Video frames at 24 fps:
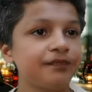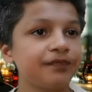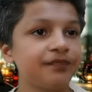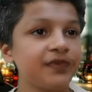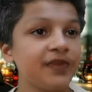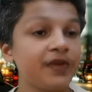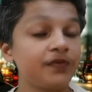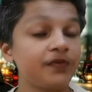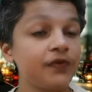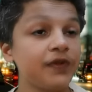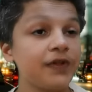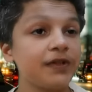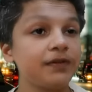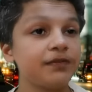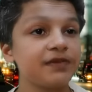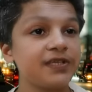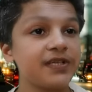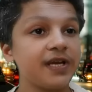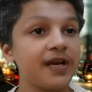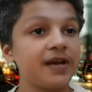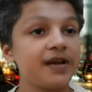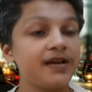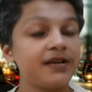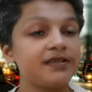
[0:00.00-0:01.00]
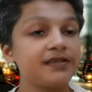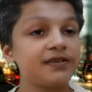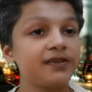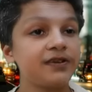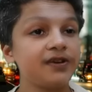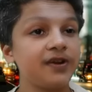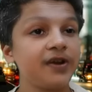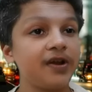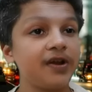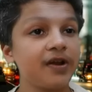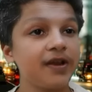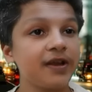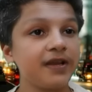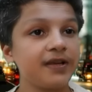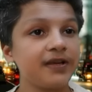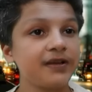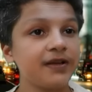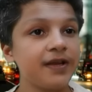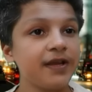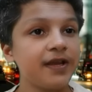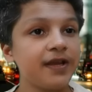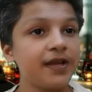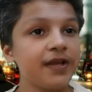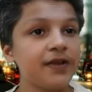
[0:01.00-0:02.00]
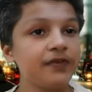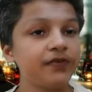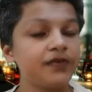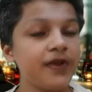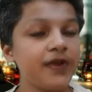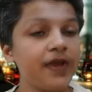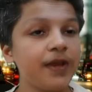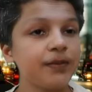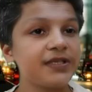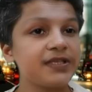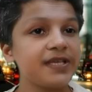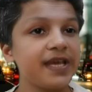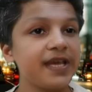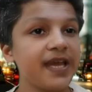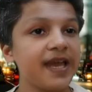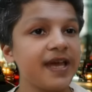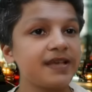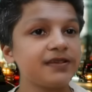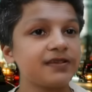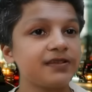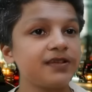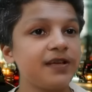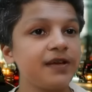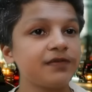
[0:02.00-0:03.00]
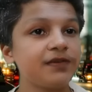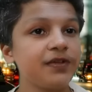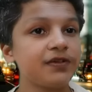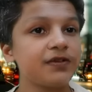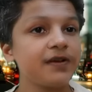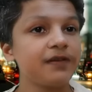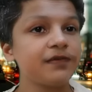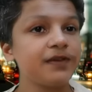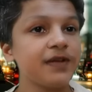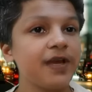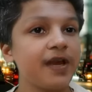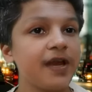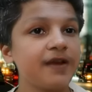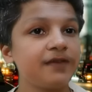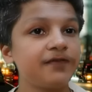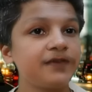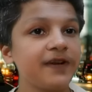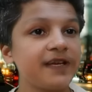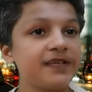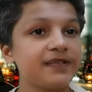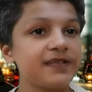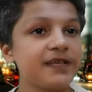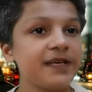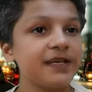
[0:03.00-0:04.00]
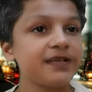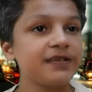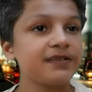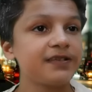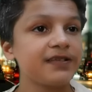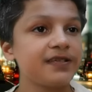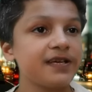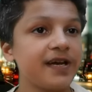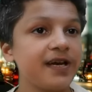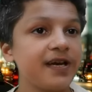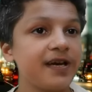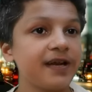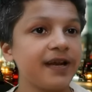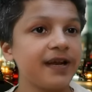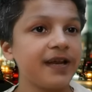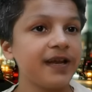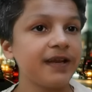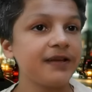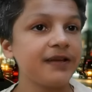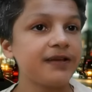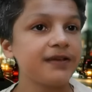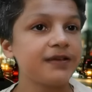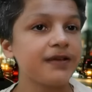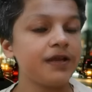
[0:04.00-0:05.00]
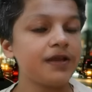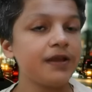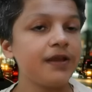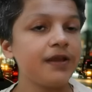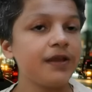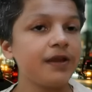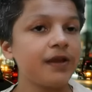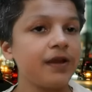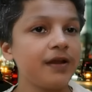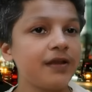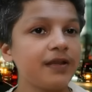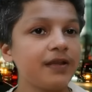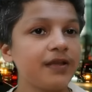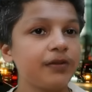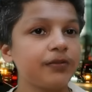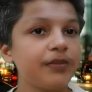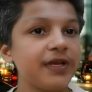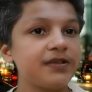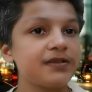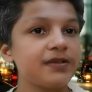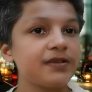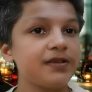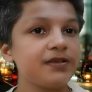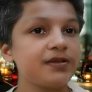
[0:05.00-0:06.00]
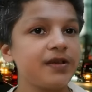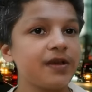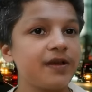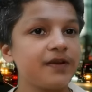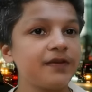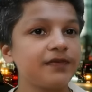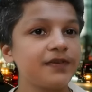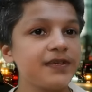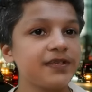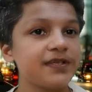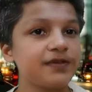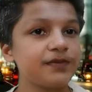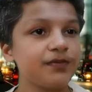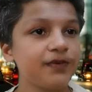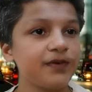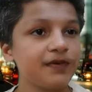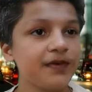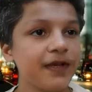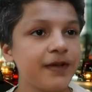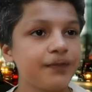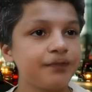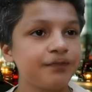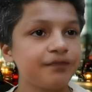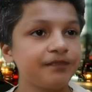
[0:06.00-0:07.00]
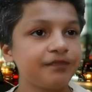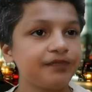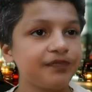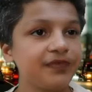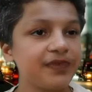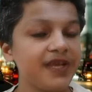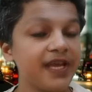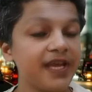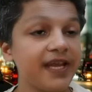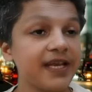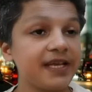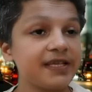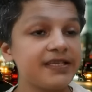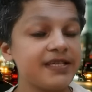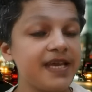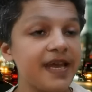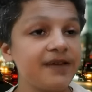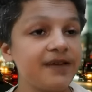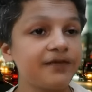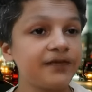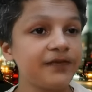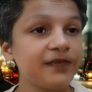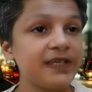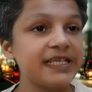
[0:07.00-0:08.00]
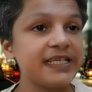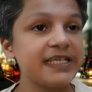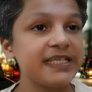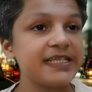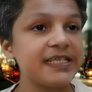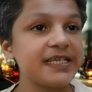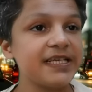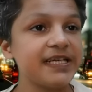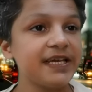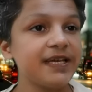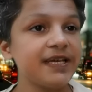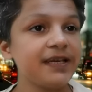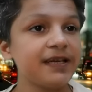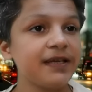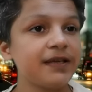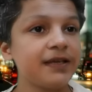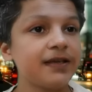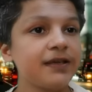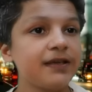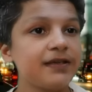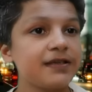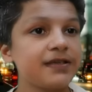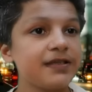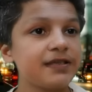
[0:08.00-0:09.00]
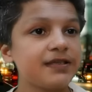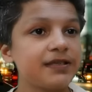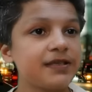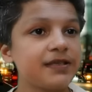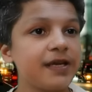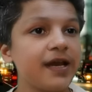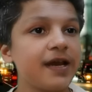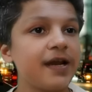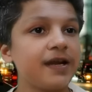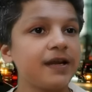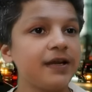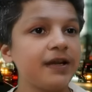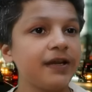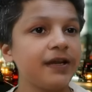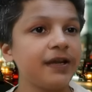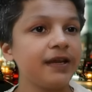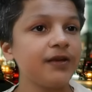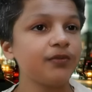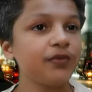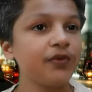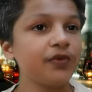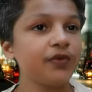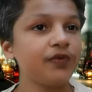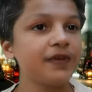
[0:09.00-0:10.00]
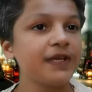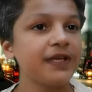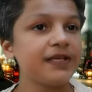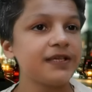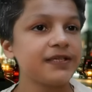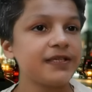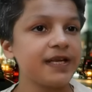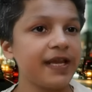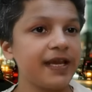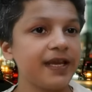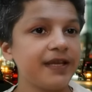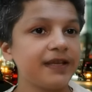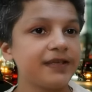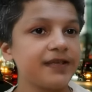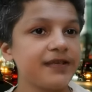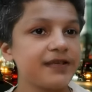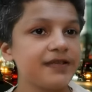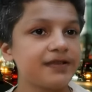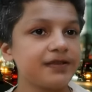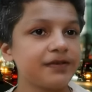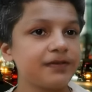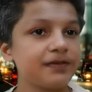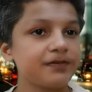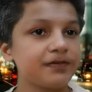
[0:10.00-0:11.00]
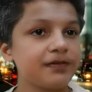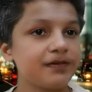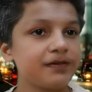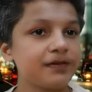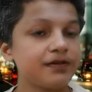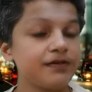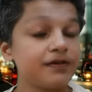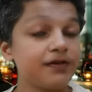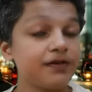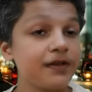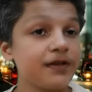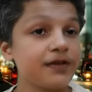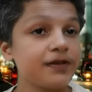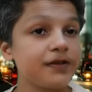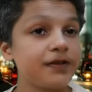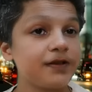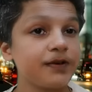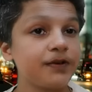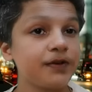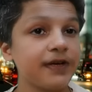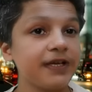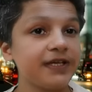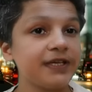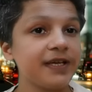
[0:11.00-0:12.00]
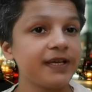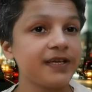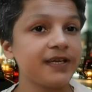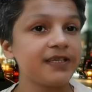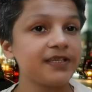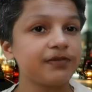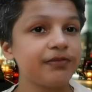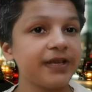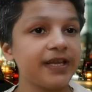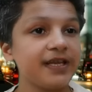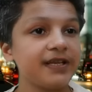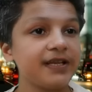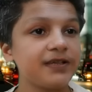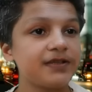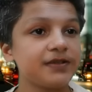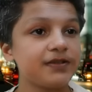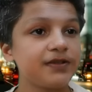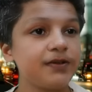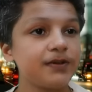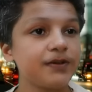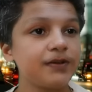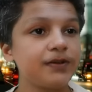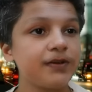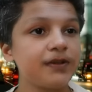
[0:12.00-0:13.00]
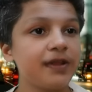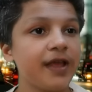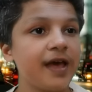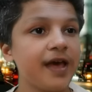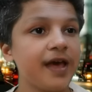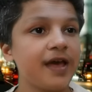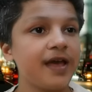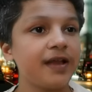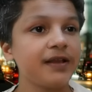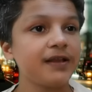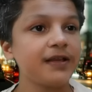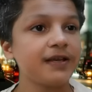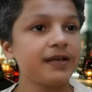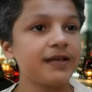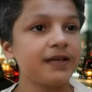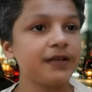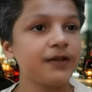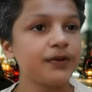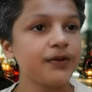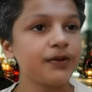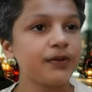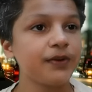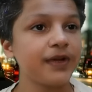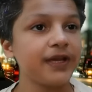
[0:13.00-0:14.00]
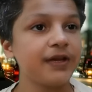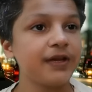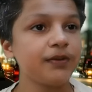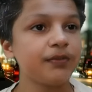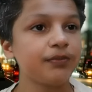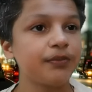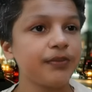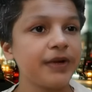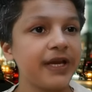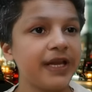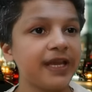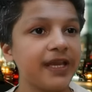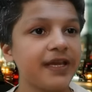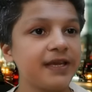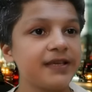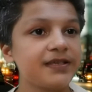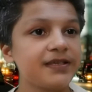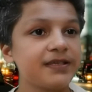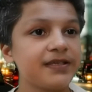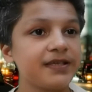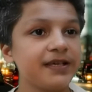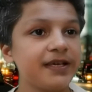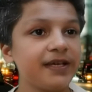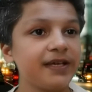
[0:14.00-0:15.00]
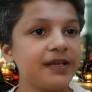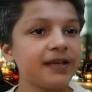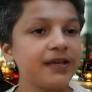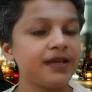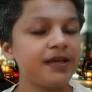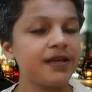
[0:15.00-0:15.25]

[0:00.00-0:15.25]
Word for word: The film stars Rock, famous as the WWF wrestling star and on the basis of this movie. He can definitely star in movies like this. So this story takes place so long ago in prehistory